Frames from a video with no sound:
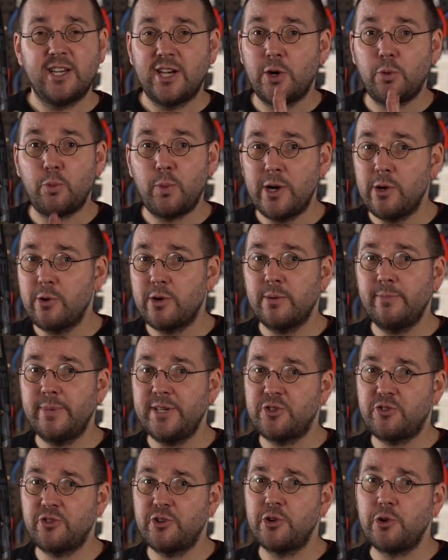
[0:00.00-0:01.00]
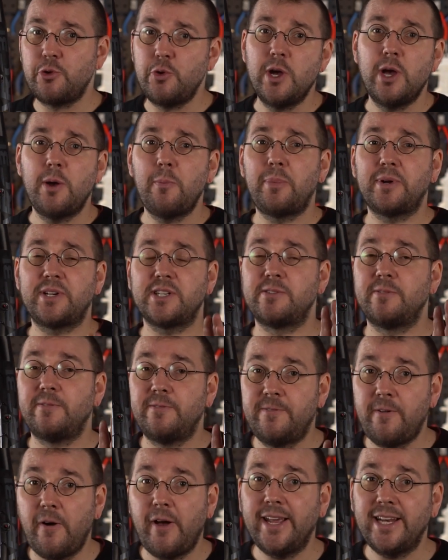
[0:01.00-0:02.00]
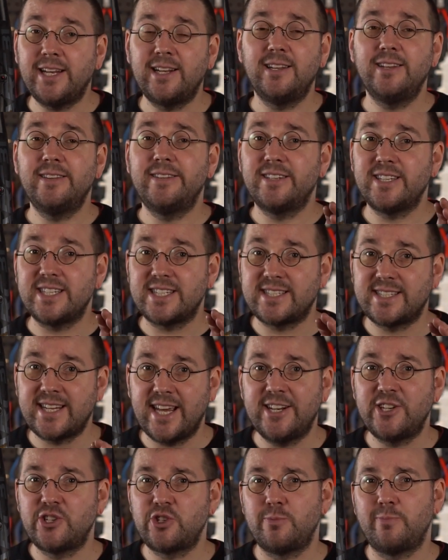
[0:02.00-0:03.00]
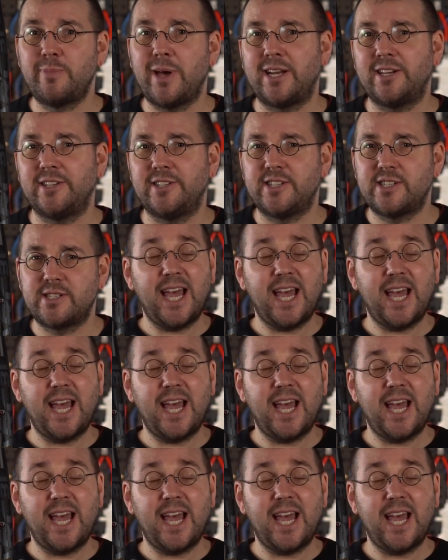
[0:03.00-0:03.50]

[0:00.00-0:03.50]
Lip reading: A wheel can be true, but it's vital that it's tension balanced.